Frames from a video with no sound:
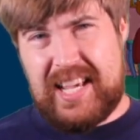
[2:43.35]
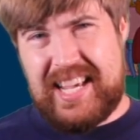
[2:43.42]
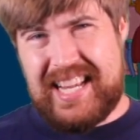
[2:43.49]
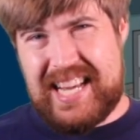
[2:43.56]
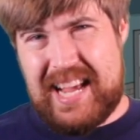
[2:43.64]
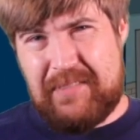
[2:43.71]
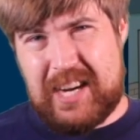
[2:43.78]

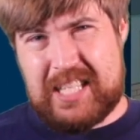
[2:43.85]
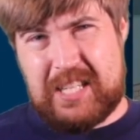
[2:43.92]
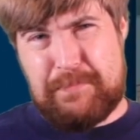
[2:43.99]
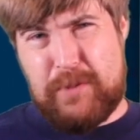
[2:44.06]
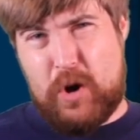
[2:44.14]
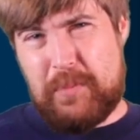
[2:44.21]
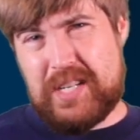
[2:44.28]
he never gets
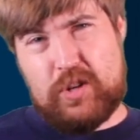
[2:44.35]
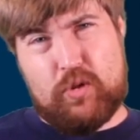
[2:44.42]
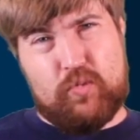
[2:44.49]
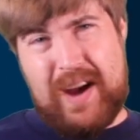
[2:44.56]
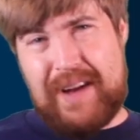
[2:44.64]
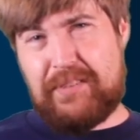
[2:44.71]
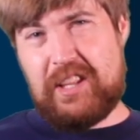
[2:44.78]
a moment to
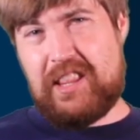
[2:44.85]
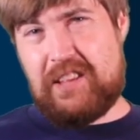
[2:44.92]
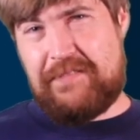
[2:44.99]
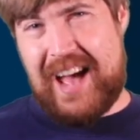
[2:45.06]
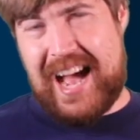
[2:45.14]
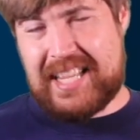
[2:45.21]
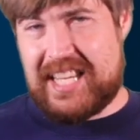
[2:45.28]
revel in the
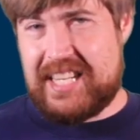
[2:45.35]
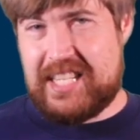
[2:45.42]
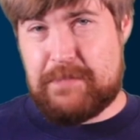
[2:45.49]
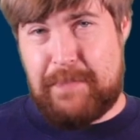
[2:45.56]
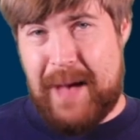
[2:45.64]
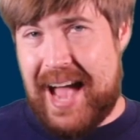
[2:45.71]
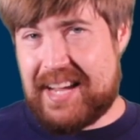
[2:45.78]
fact that
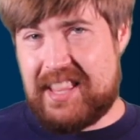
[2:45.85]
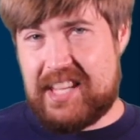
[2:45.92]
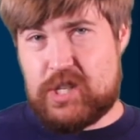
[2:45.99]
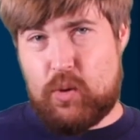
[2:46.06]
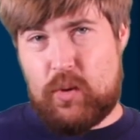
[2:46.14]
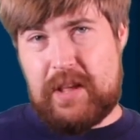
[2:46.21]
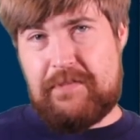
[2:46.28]
he's back in the
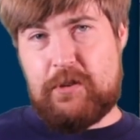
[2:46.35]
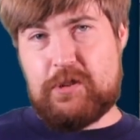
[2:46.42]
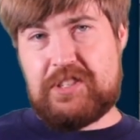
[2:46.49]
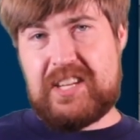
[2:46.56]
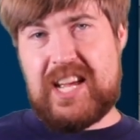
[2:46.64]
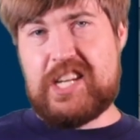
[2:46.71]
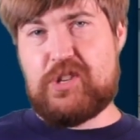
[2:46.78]

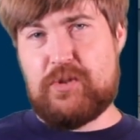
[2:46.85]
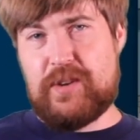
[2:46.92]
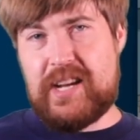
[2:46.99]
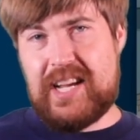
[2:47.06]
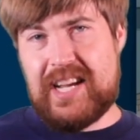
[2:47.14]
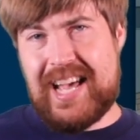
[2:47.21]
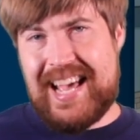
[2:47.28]
21st
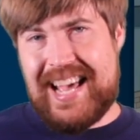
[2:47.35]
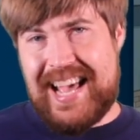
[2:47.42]
century,